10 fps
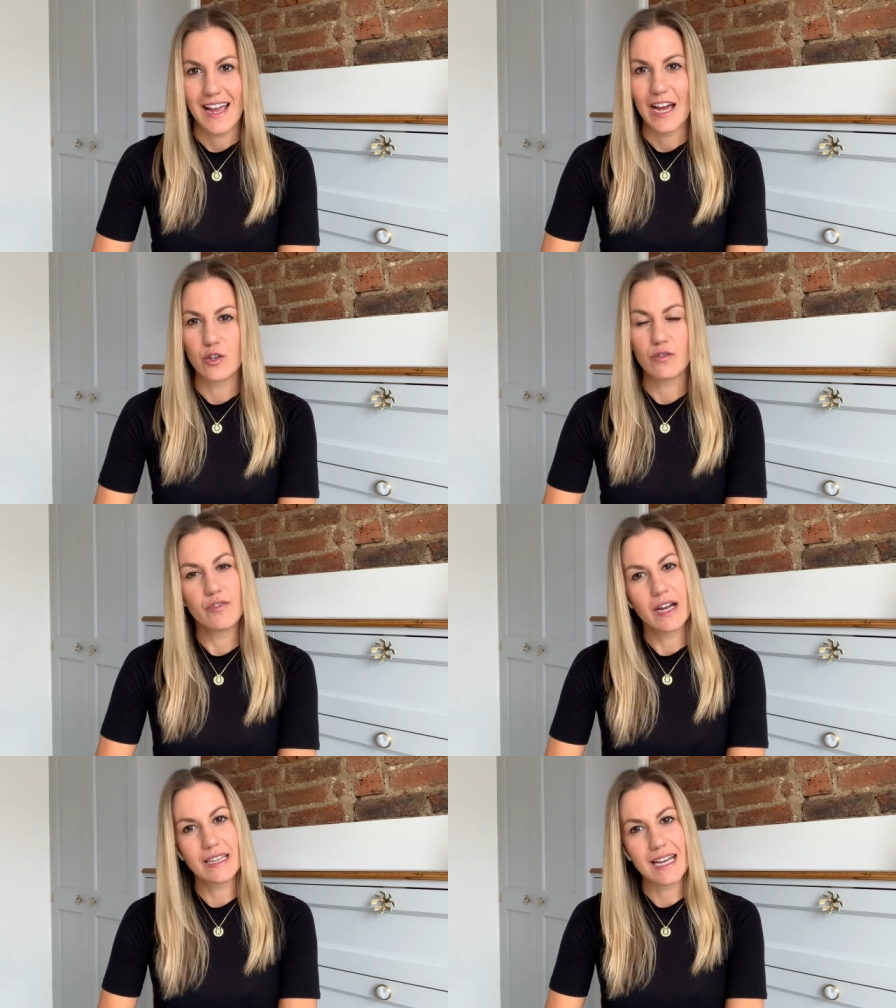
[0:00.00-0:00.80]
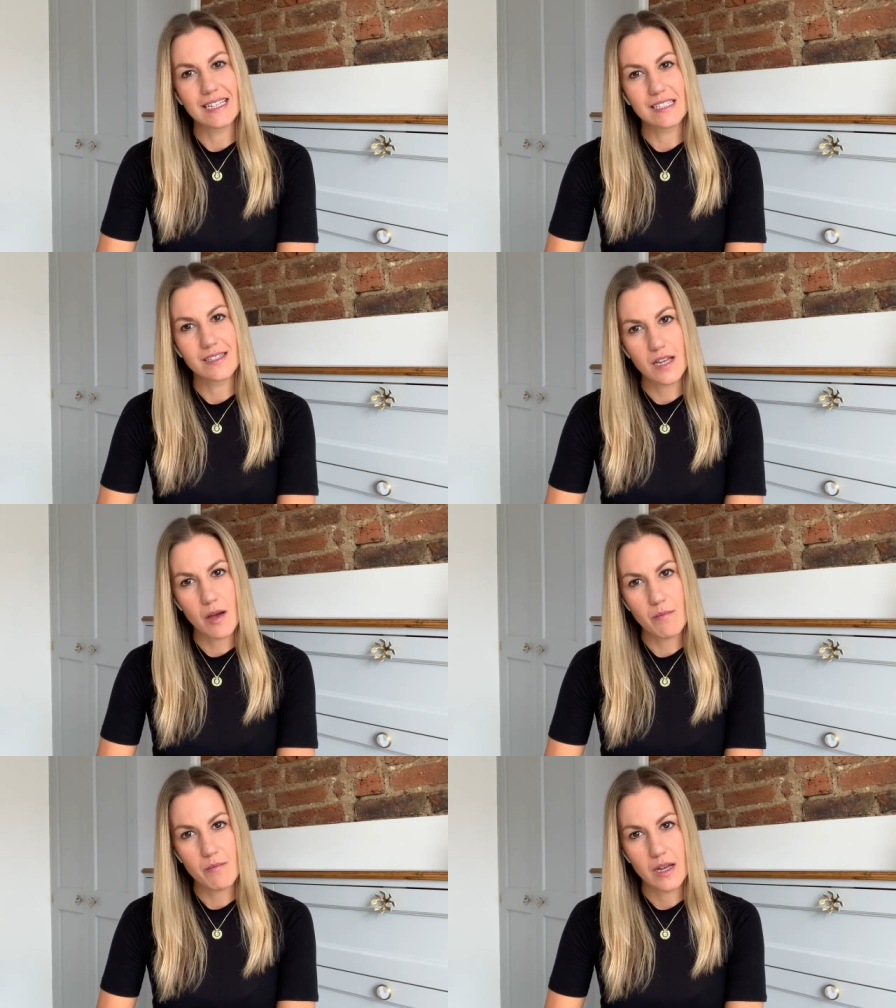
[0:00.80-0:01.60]
and you'll find that
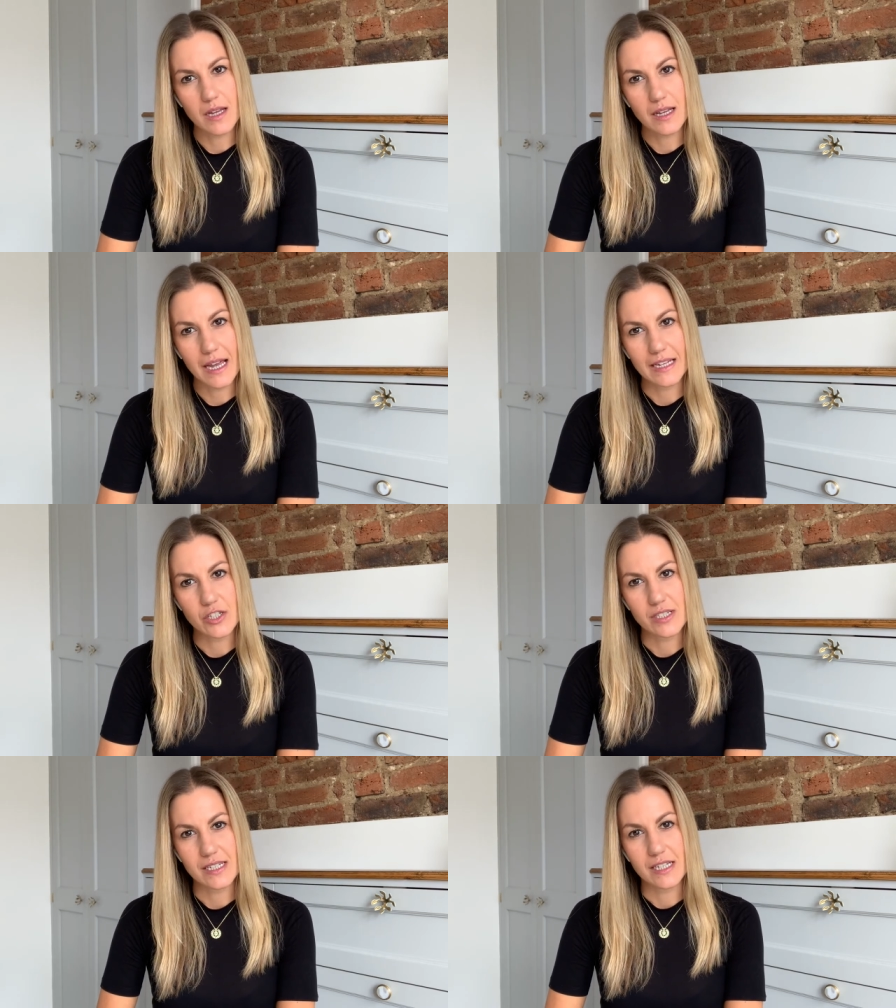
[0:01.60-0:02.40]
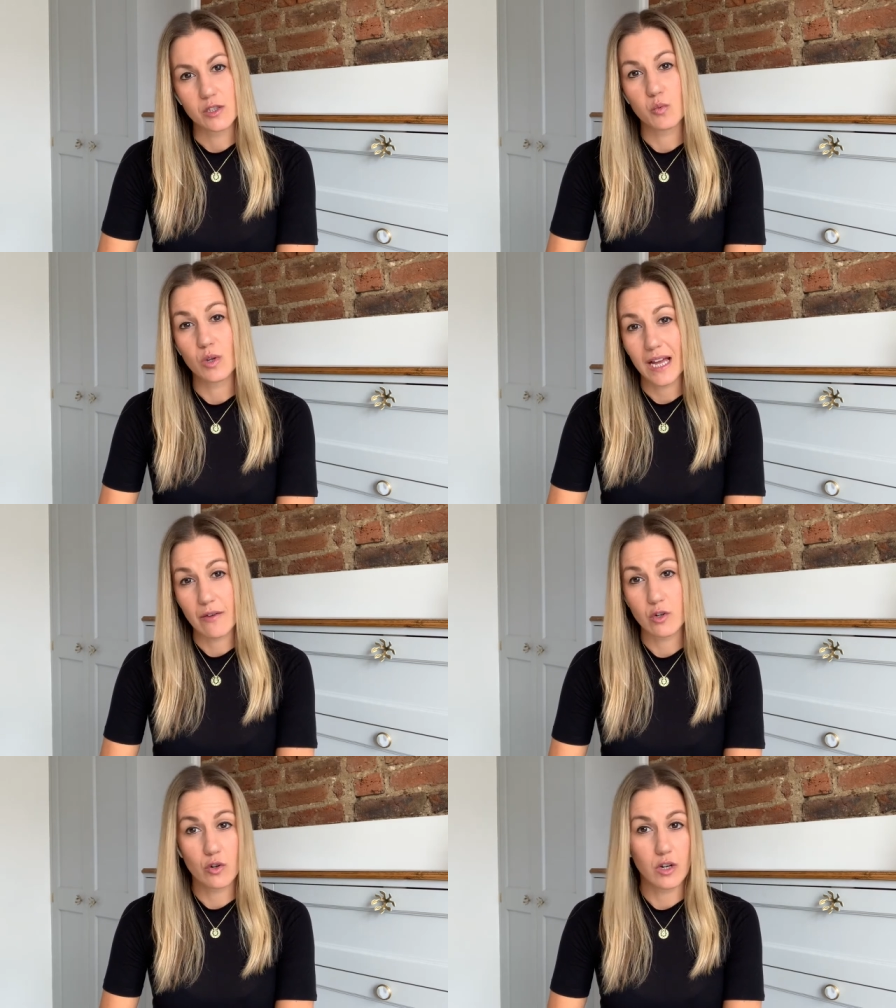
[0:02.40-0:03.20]
some agencies will have
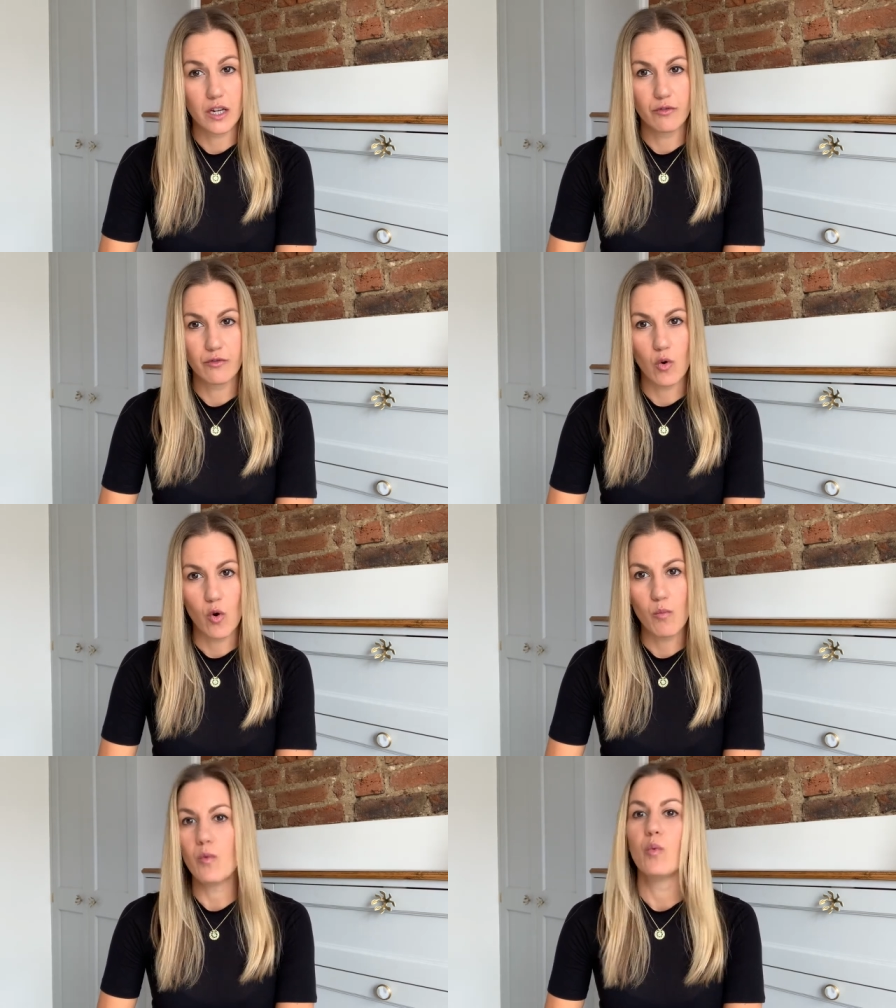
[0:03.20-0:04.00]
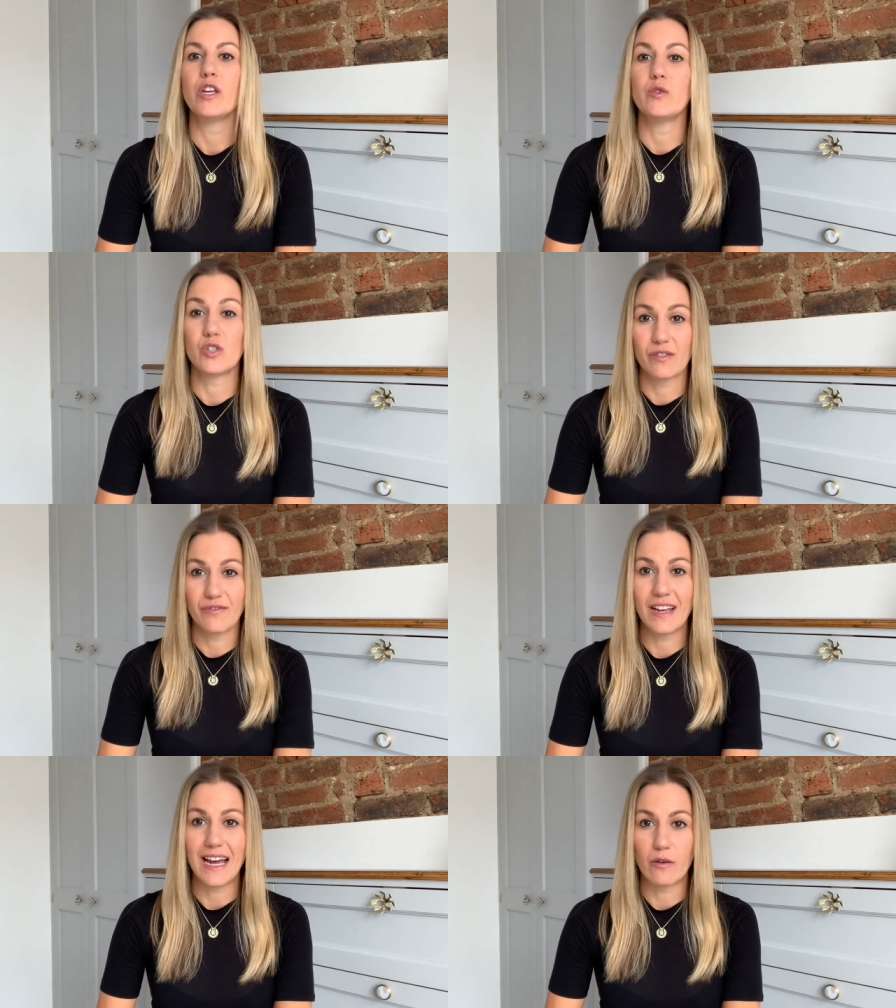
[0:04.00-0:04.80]
an online form where you just
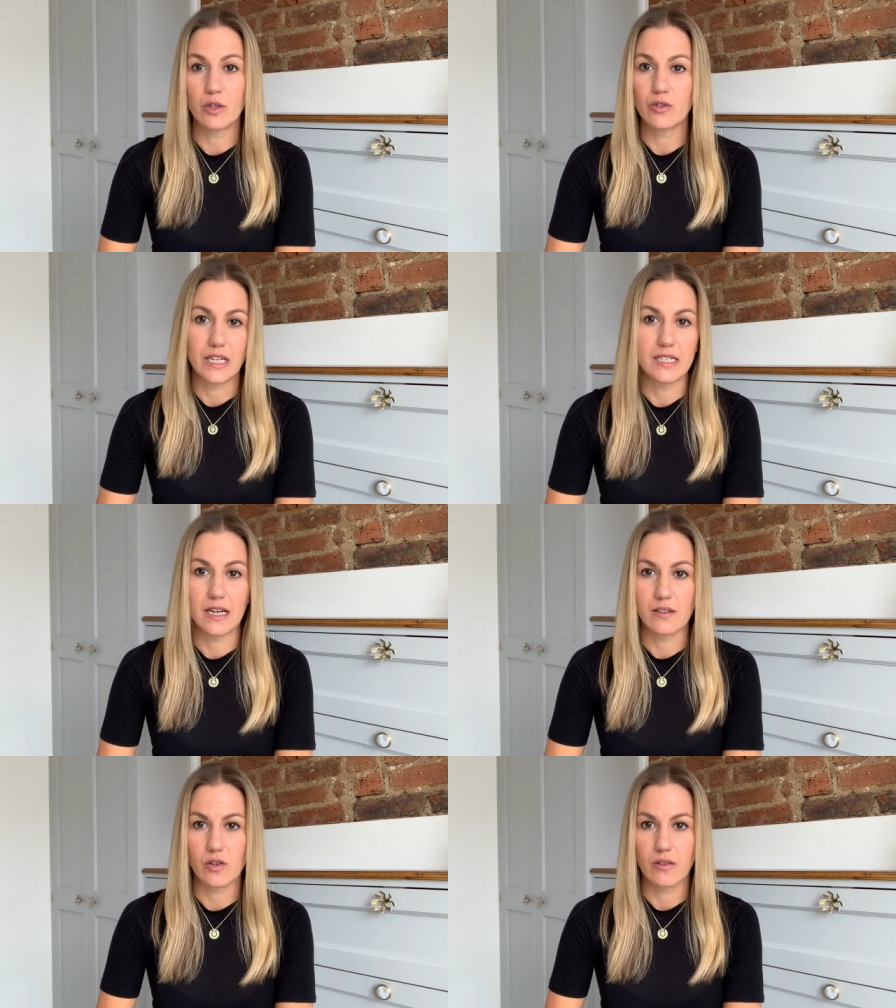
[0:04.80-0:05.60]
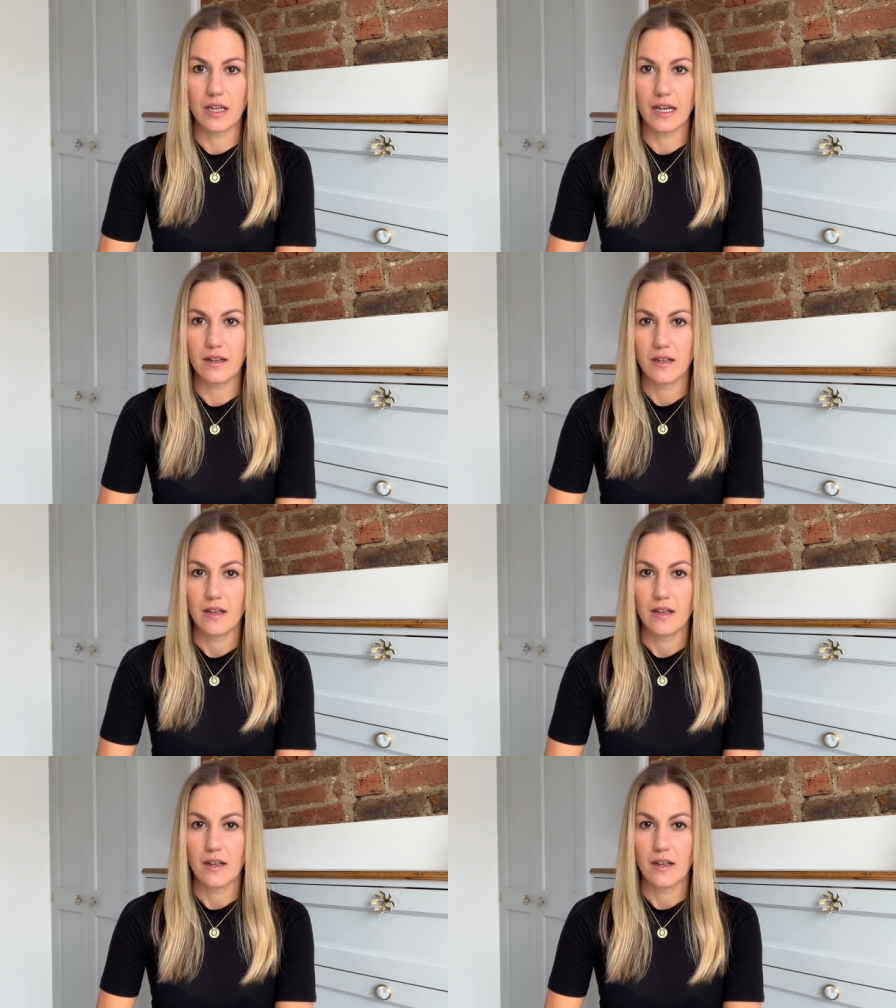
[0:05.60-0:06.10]
fill out your details on there